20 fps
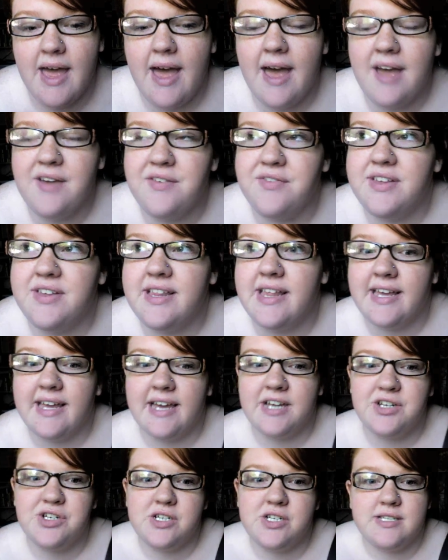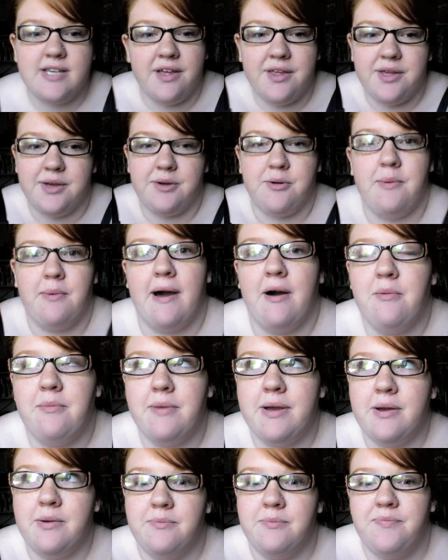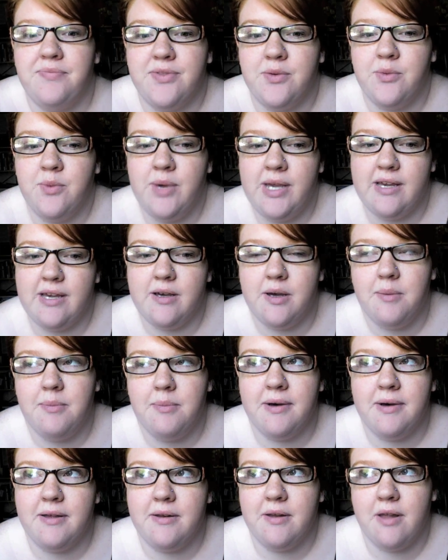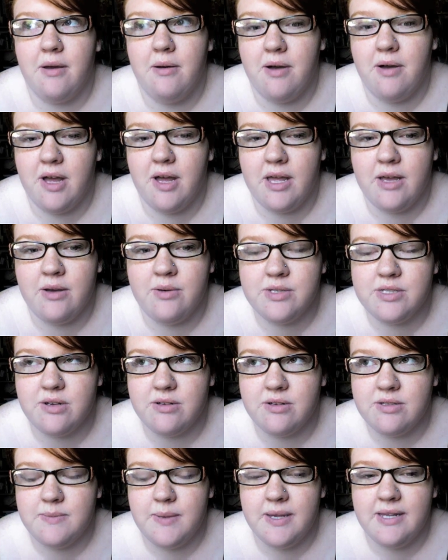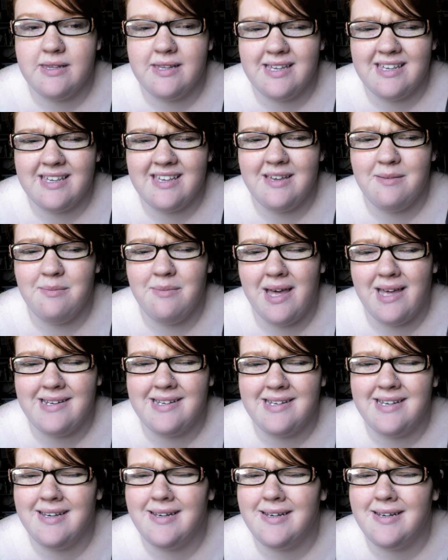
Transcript: I feel like I should tell you about my week, but it was all spent in bed.